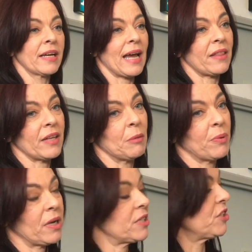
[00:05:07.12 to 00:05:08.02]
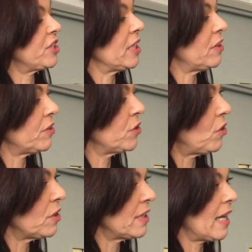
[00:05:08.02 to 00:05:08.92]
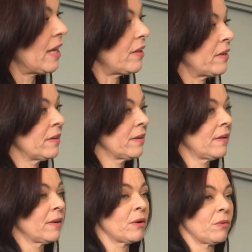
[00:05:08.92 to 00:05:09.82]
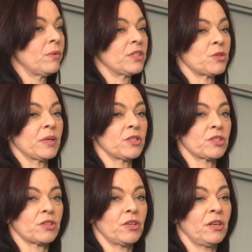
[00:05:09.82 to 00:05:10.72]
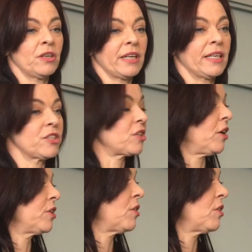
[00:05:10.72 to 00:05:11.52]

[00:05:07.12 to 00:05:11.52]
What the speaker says: Catholic and Protestant children taught together. We just went to school in a scout